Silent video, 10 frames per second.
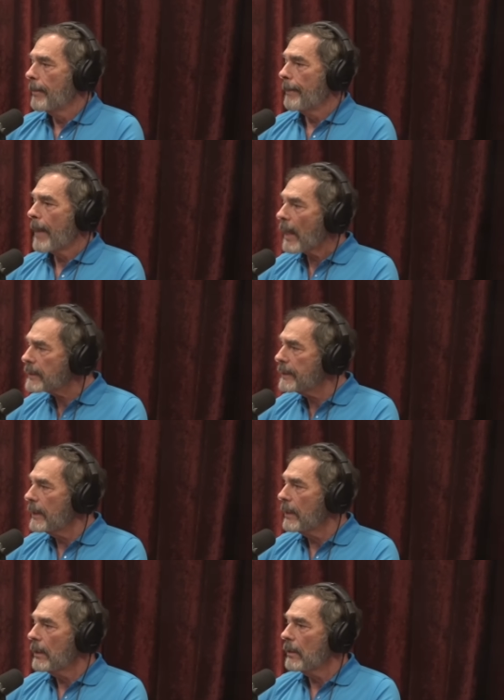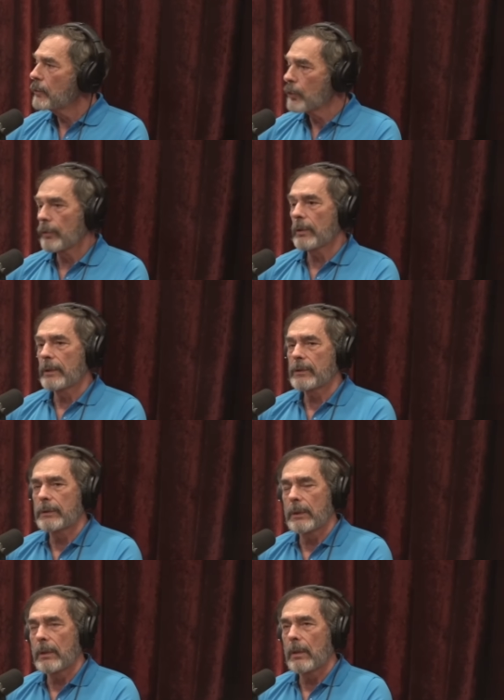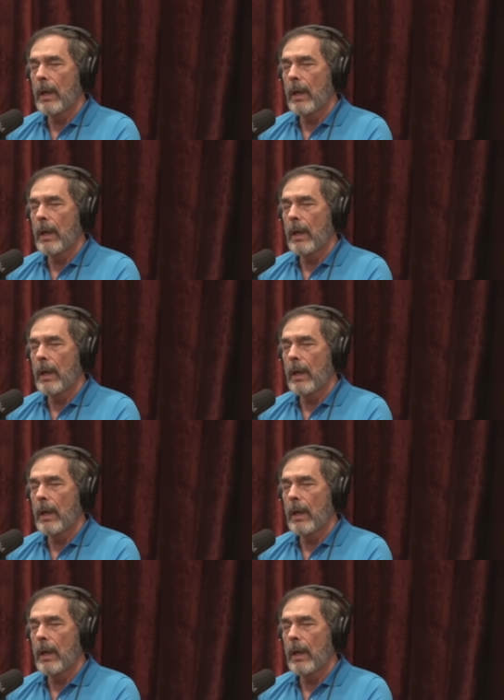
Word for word: boxing journalist uh,